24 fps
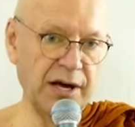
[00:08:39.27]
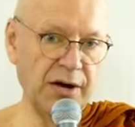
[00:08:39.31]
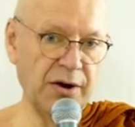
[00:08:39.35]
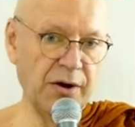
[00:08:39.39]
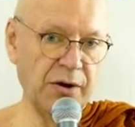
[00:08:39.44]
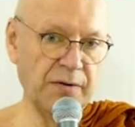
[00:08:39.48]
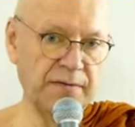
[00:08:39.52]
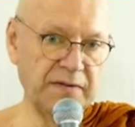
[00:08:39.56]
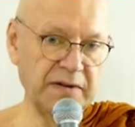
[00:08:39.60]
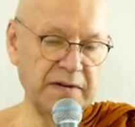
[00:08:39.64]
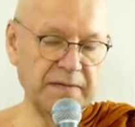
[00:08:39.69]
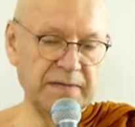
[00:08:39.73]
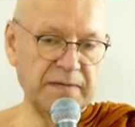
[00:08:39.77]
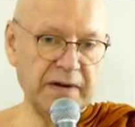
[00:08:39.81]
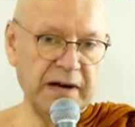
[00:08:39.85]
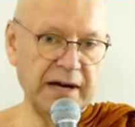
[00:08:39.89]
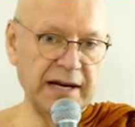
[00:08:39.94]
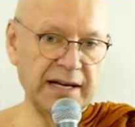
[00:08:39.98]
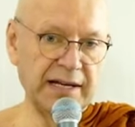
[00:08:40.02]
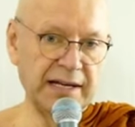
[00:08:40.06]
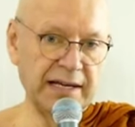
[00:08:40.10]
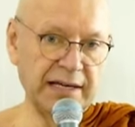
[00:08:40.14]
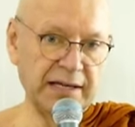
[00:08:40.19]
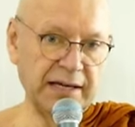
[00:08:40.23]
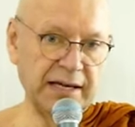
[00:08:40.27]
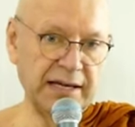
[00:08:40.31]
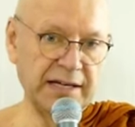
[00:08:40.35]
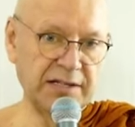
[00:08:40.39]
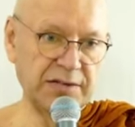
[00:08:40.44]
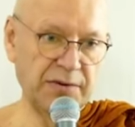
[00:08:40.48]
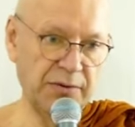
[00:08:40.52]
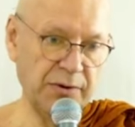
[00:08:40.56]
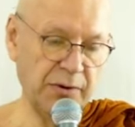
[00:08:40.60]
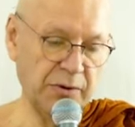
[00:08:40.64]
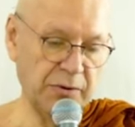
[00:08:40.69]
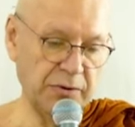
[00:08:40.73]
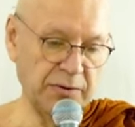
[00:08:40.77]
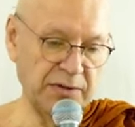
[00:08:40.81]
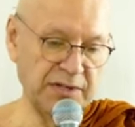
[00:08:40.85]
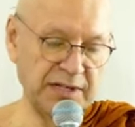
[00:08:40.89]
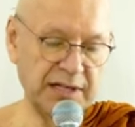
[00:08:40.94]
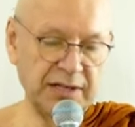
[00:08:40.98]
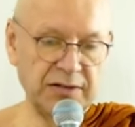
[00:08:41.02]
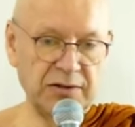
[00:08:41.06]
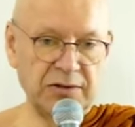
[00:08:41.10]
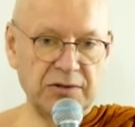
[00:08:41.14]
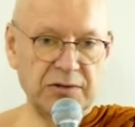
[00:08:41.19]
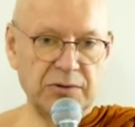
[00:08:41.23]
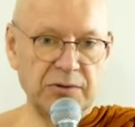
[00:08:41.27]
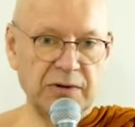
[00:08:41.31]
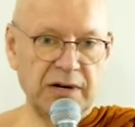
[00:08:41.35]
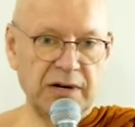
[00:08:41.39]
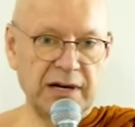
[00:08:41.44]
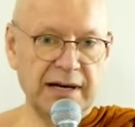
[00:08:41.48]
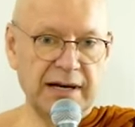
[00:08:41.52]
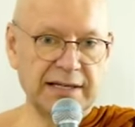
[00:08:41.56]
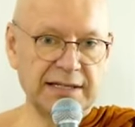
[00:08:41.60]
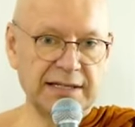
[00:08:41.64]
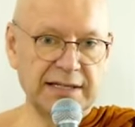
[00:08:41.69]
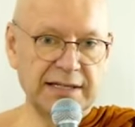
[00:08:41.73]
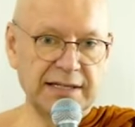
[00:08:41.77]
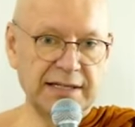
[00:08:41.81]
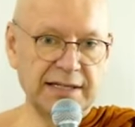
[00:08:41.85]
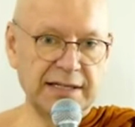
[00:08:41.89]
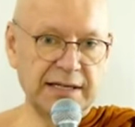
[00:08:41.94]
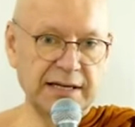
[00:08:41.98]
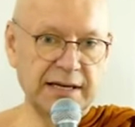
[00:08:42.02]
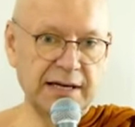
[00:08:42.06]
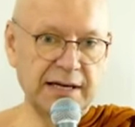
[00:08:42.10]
of dividing his thoughts into two classes.